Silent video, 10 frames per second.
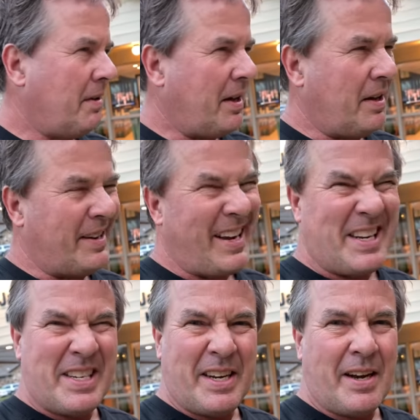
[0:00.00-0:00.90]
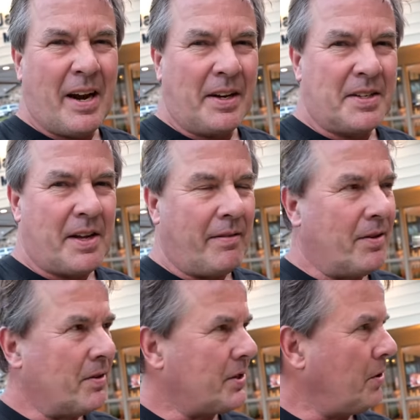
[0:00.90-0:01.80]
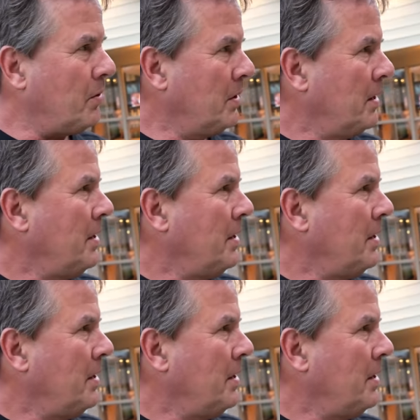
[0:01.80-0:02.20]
uh, 1897 or so.